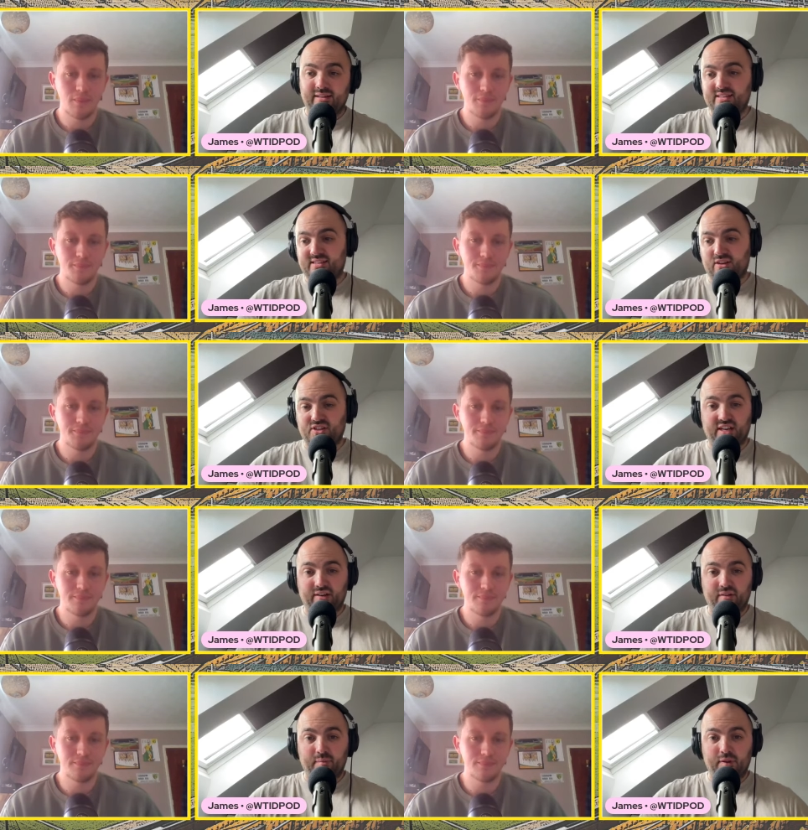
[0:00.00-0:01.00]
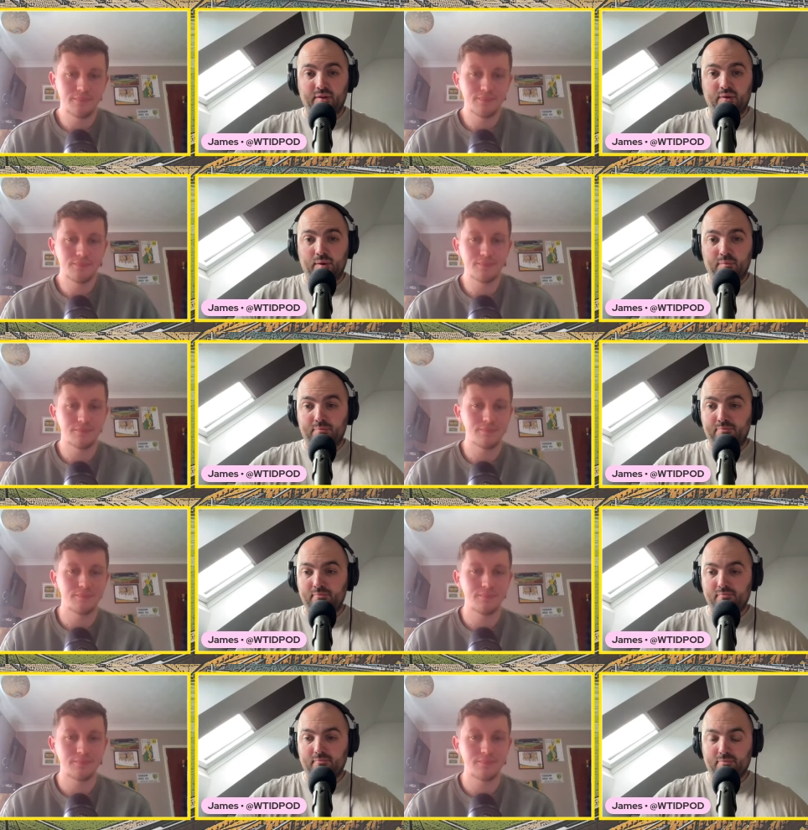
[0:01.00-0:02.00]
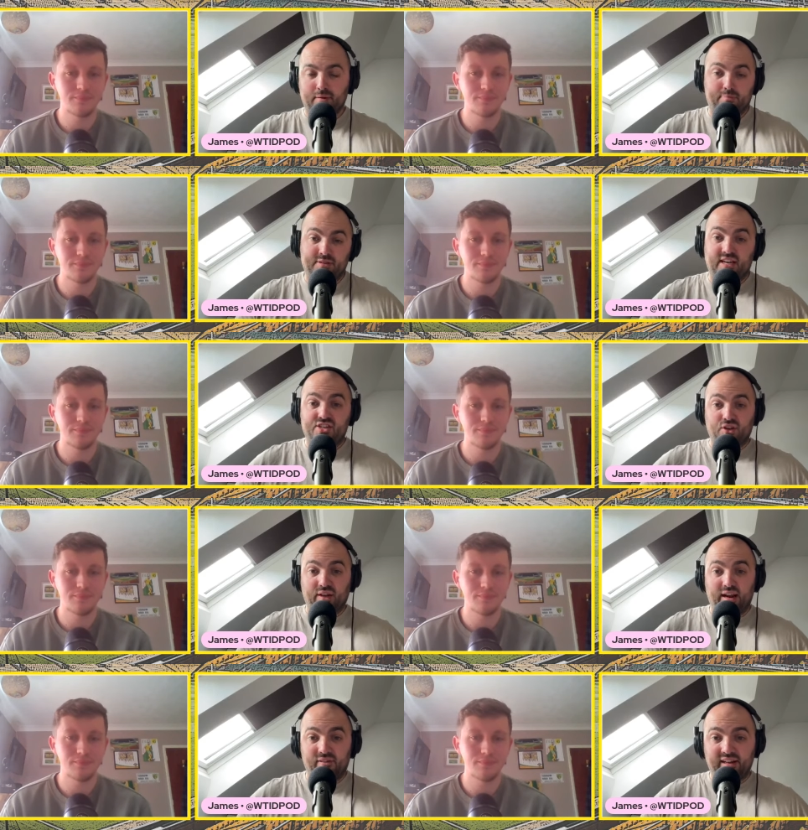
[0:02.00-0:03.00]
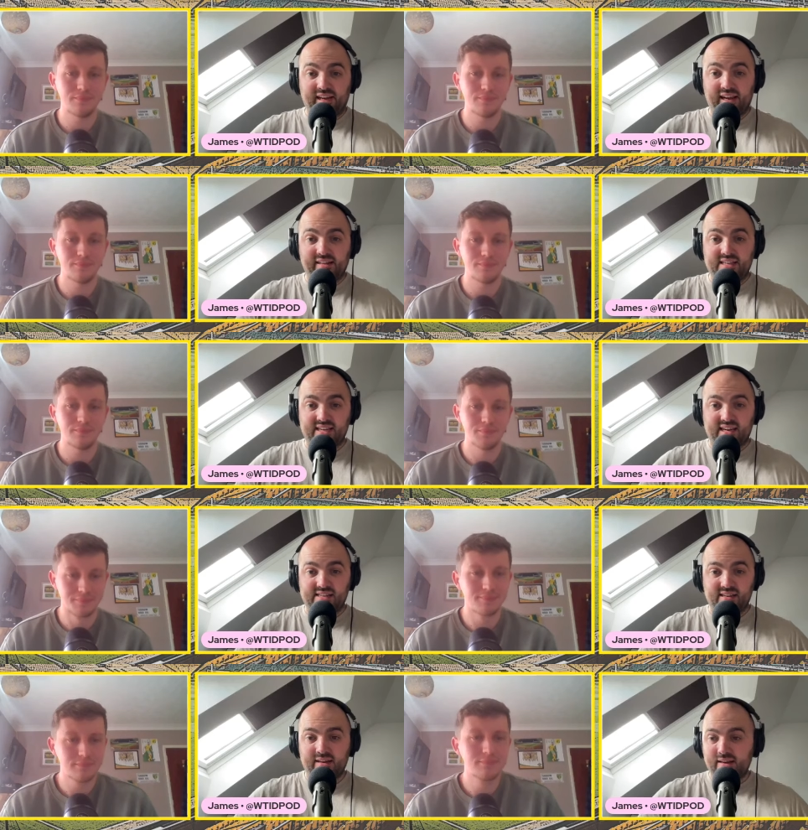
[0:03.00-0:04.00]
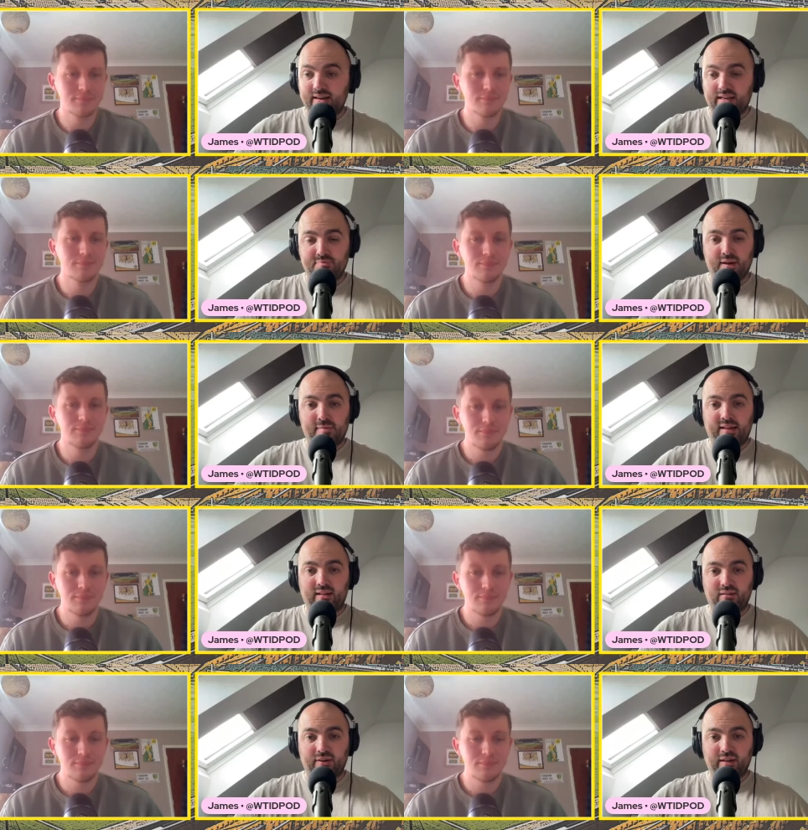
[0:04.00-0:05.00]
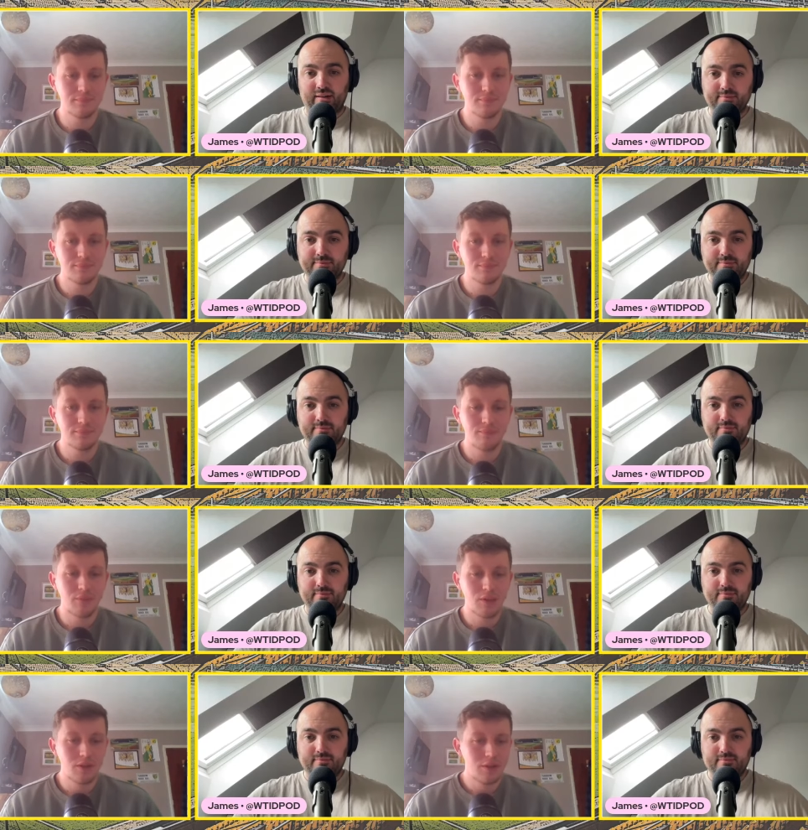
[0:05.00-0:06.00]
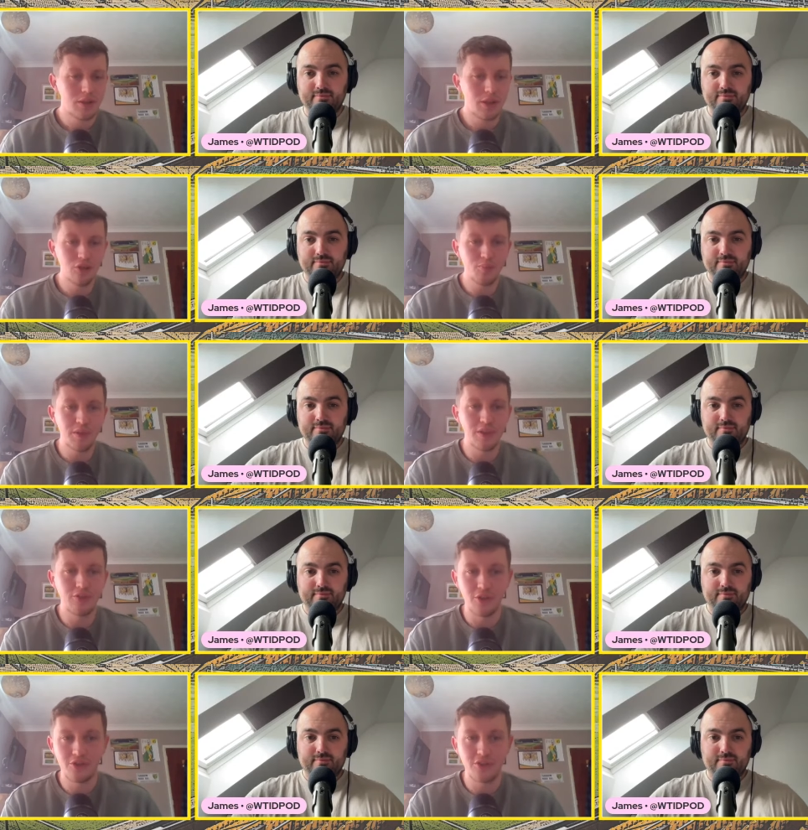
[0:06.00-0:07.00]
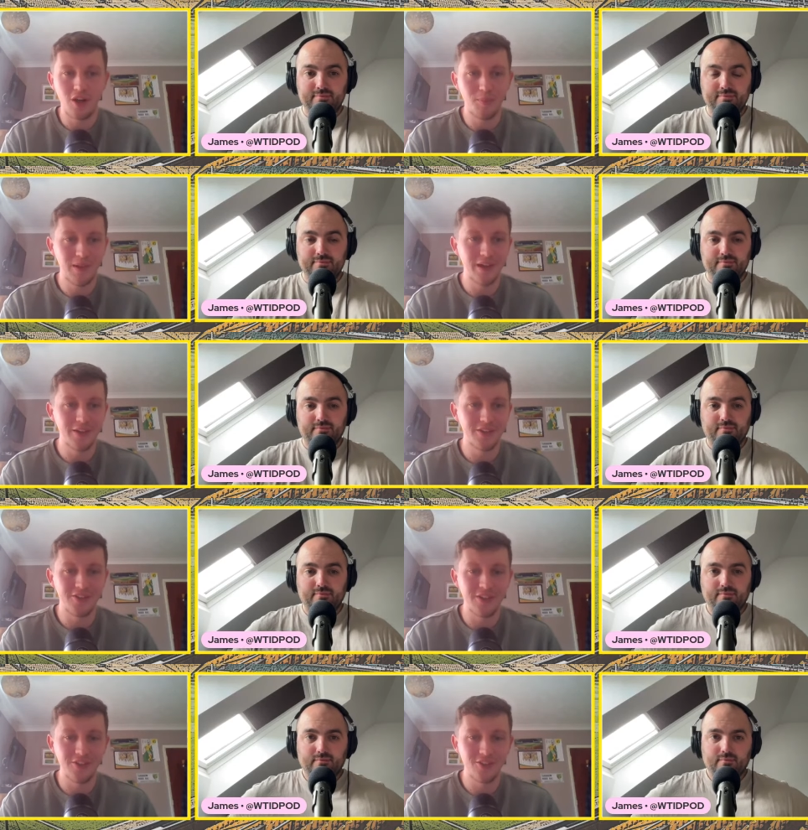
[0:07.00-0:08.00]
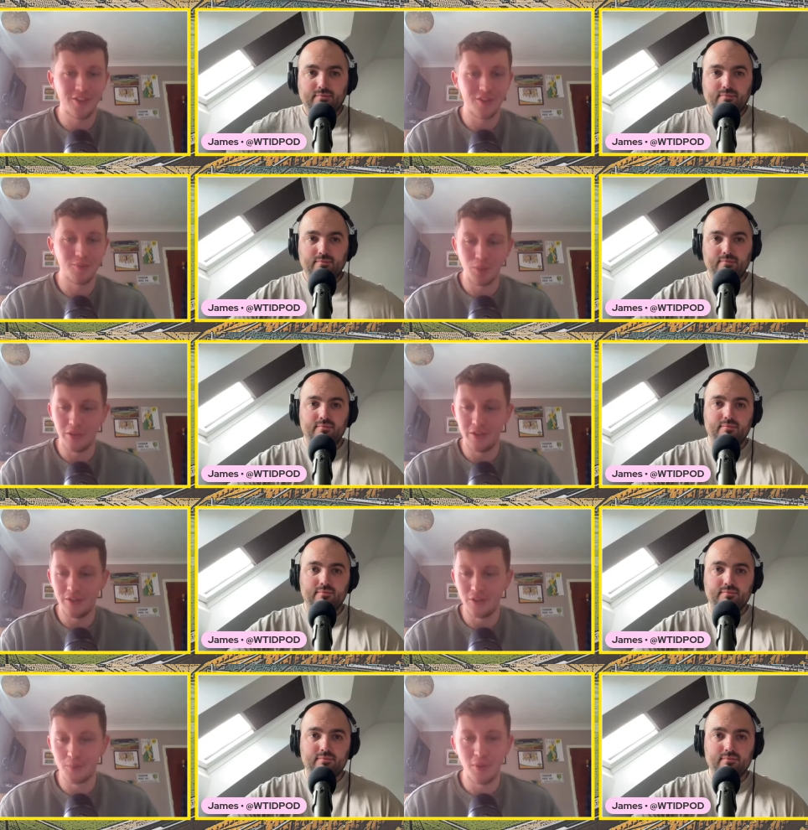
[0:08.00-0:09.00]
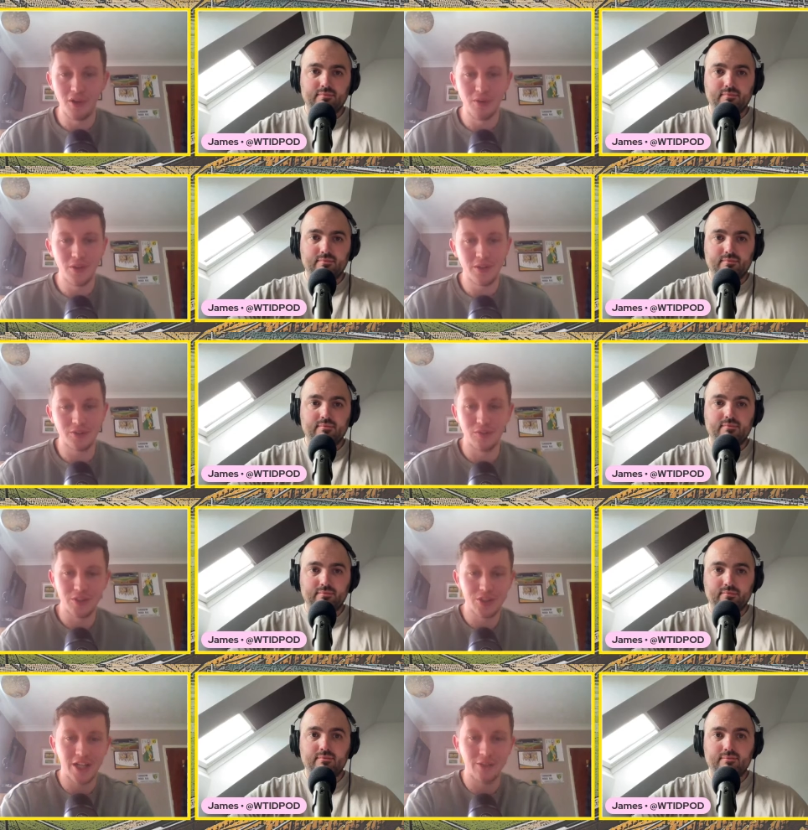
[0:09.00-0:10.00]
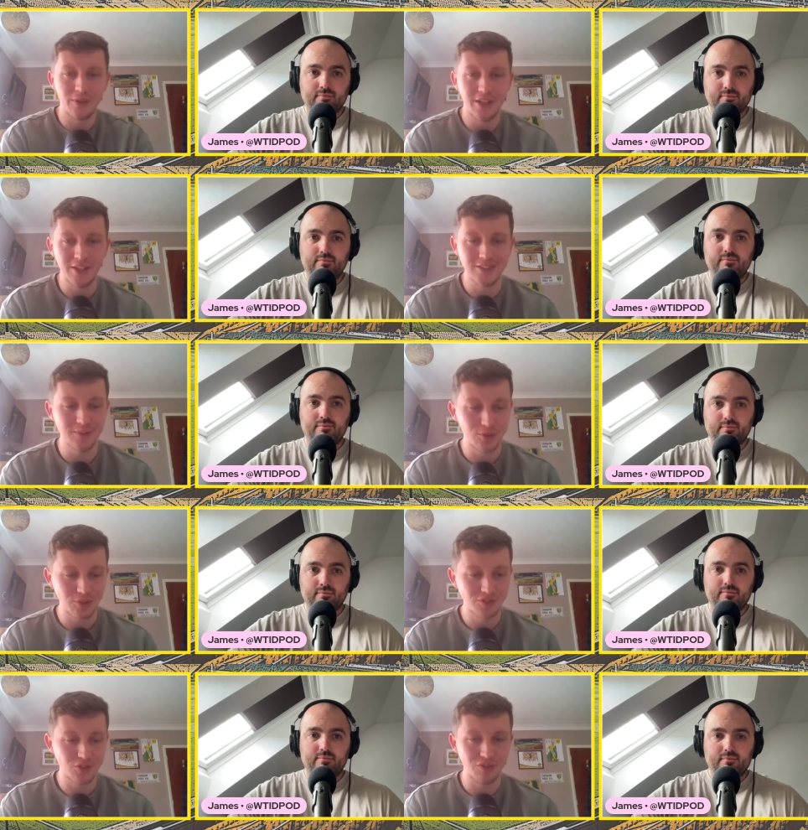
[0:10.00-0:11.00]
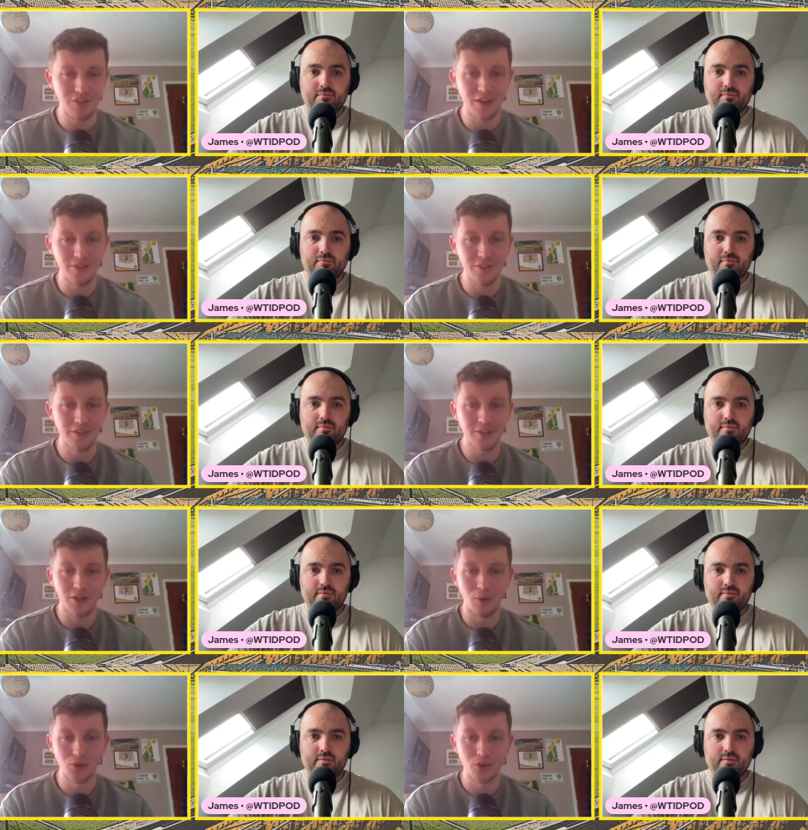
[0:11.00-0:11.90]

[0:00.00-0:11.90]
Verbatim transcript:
Speaker 1: and considering that we're potentially going to get relegated this season, is pretty mental, really.
Speaker 2: Yeah, who's been sort of the star player this season? I know you brought in Ugbo sort of in January. He seems to have sort of found the goal